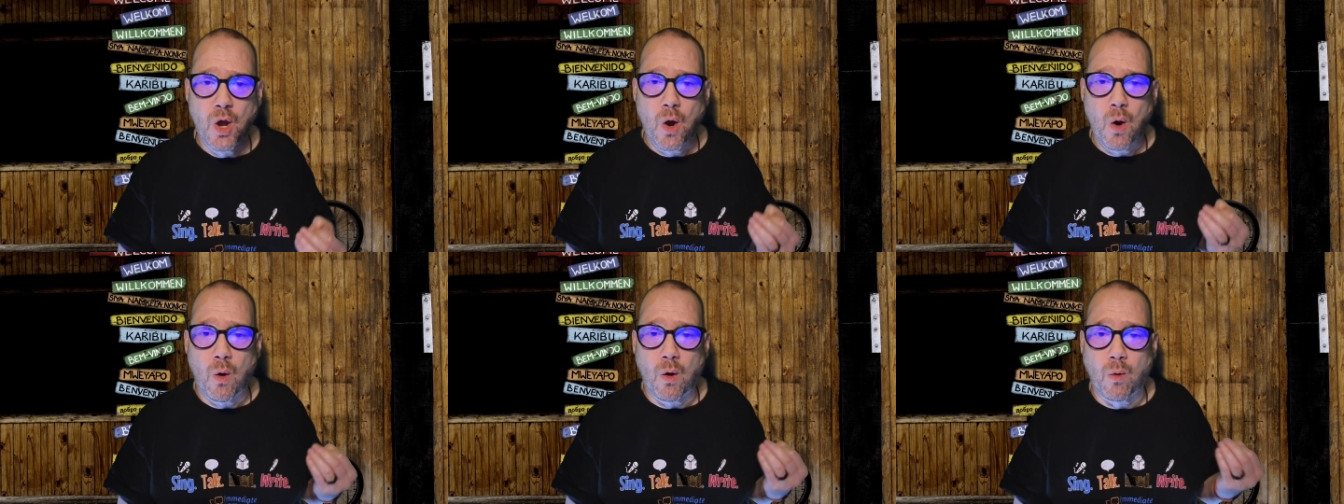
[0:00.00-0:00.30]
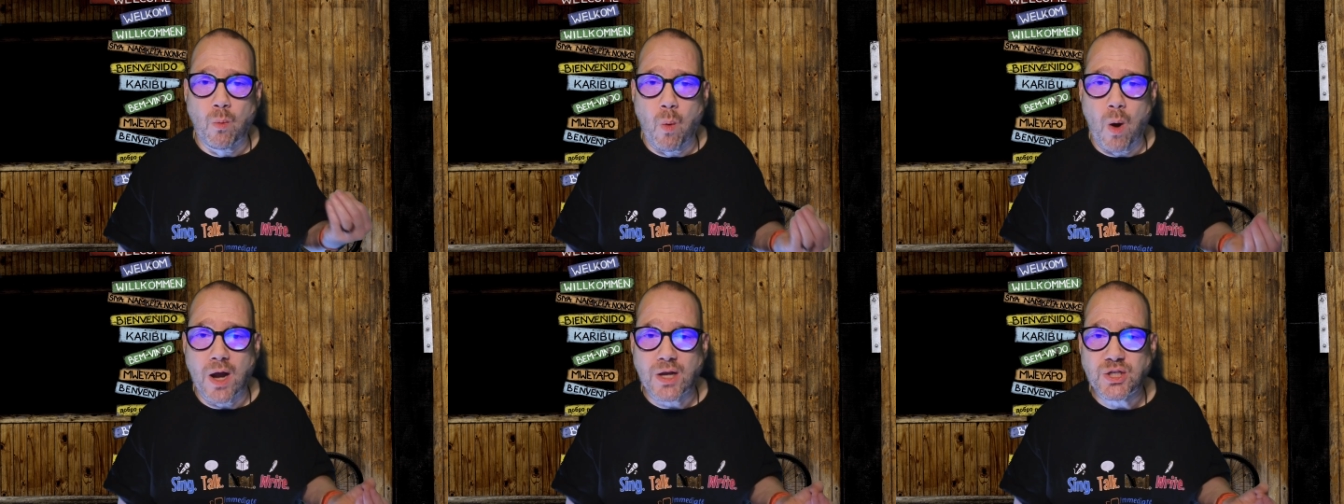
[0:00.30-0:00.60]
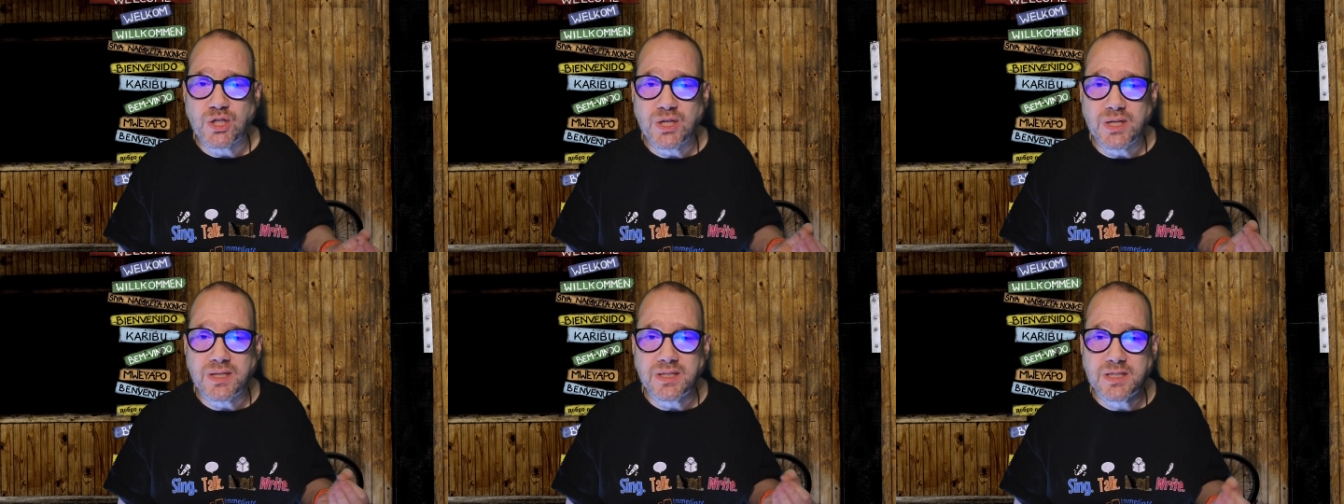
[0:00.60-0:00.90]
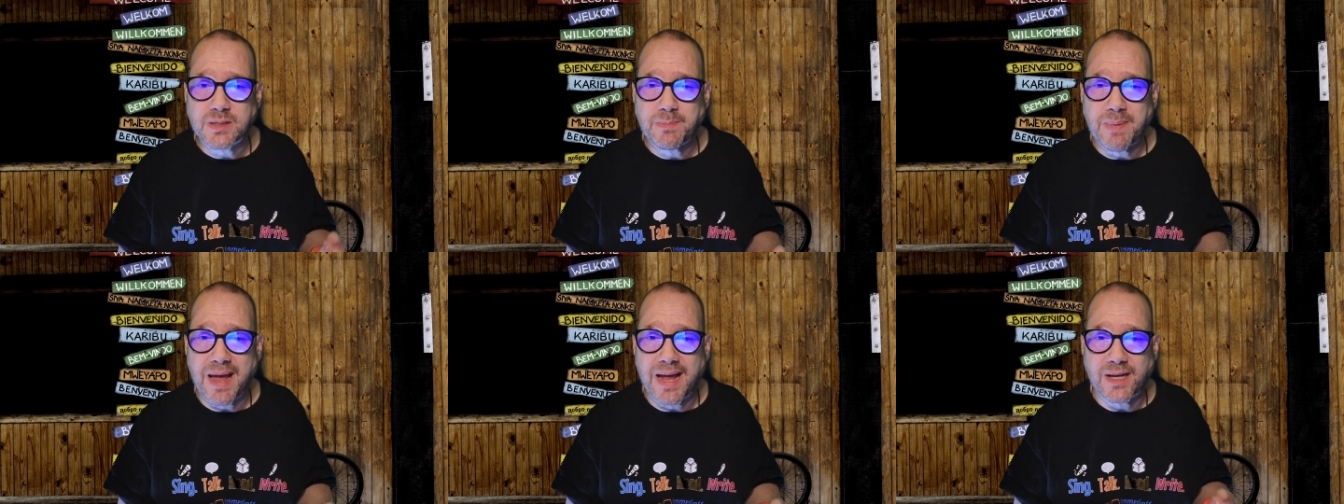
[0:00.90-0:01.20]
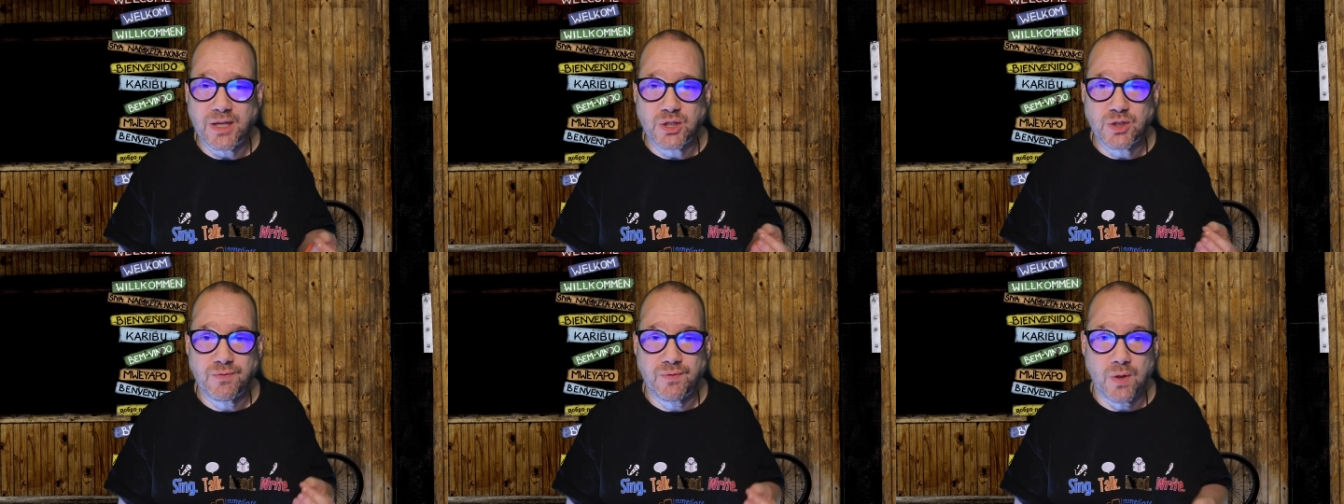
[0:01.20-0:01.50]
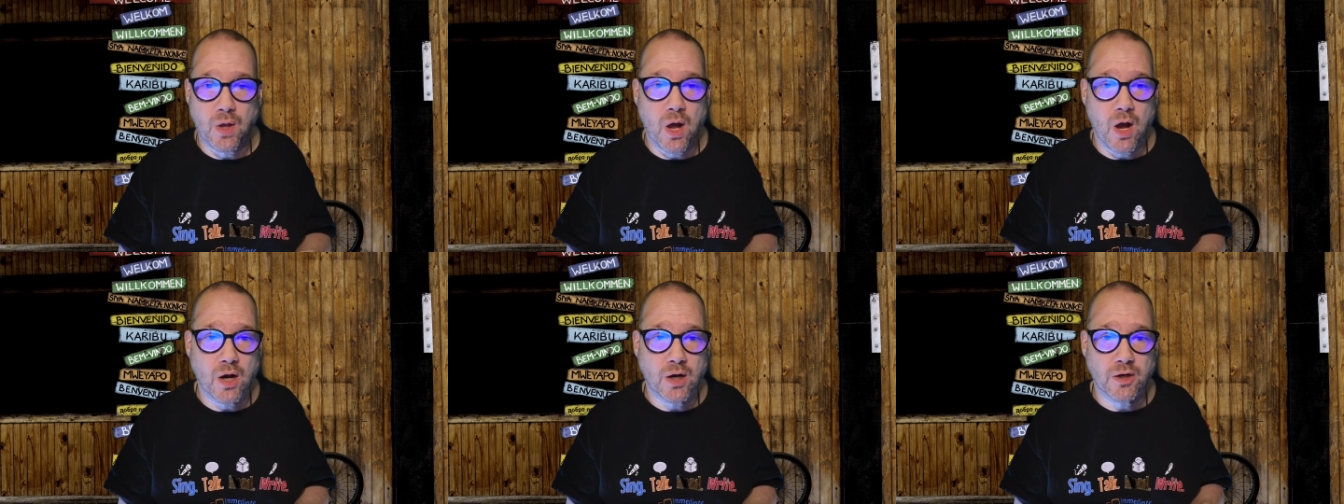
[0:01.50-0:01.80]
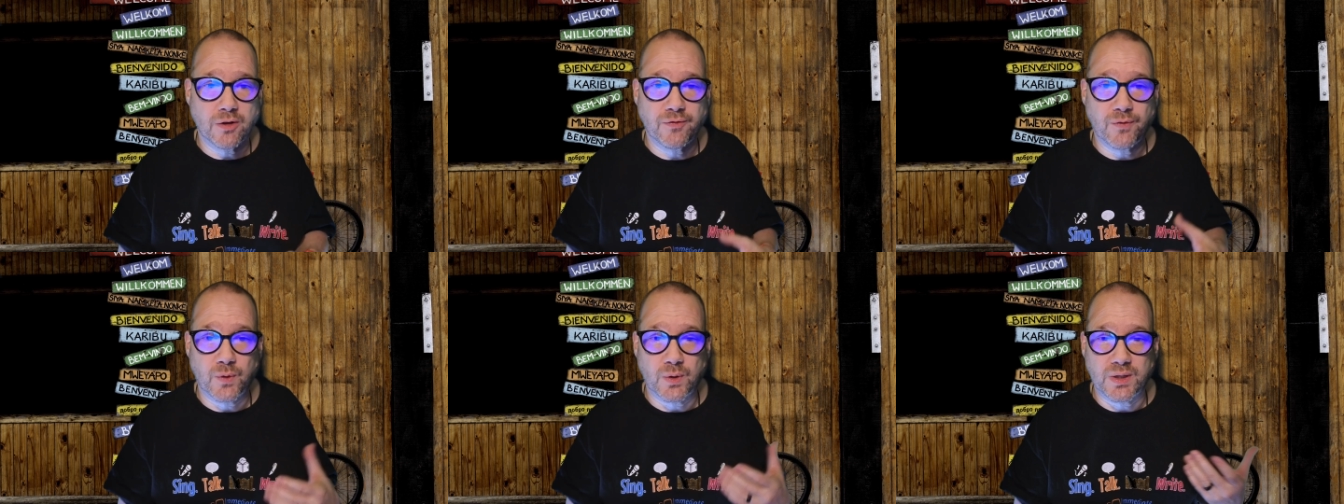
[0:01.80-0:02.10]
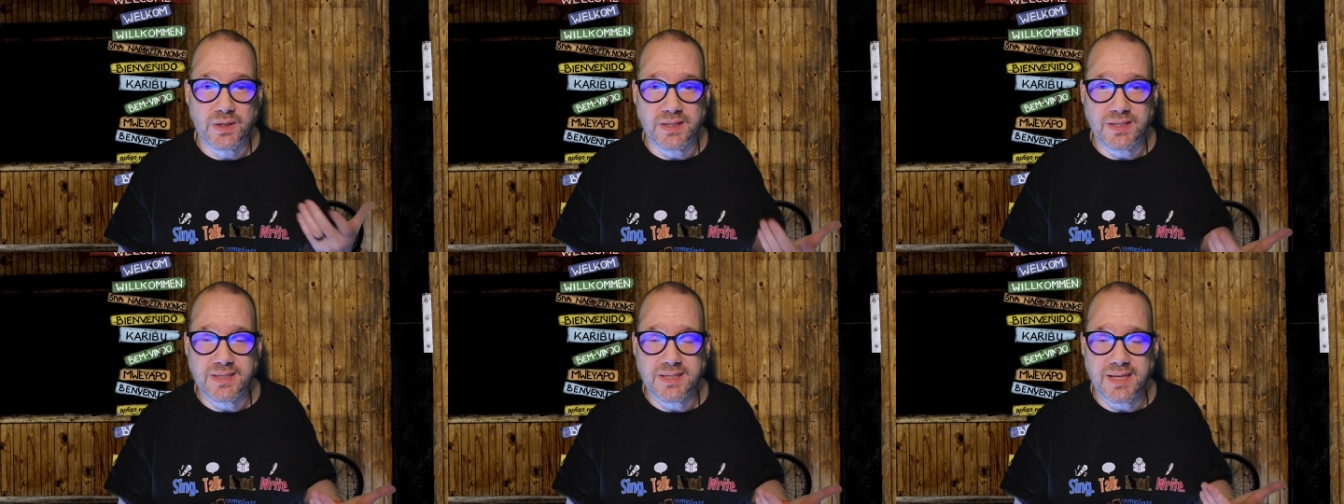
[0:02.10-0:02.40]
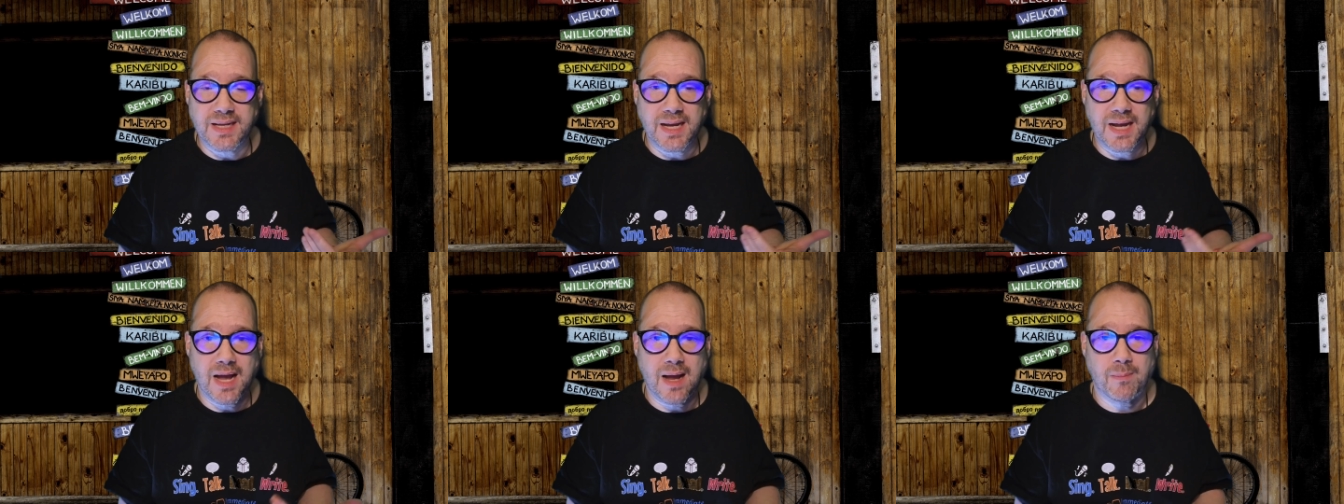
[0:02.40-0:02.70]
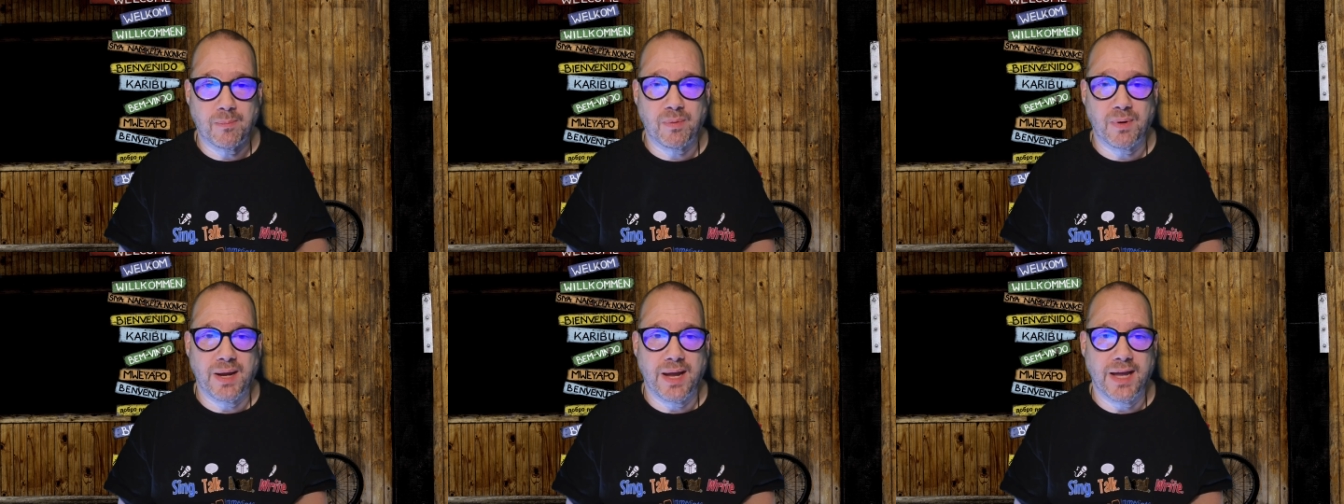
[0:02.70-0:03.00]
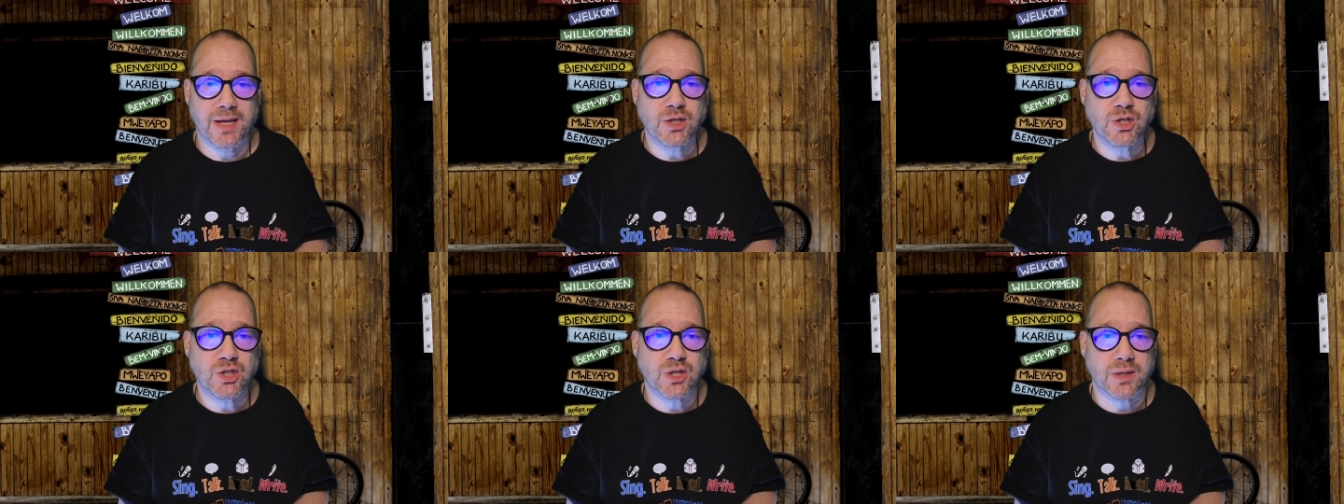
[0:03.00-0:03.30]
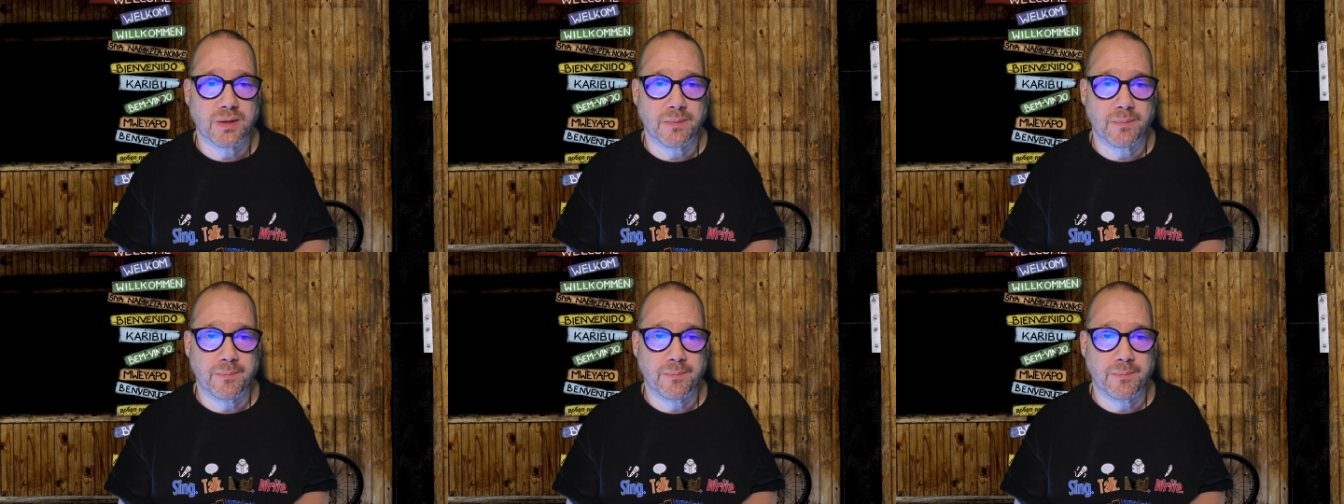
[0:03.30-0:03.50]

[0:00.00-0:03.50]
or watching a Spanish vlogger for listening comprehension.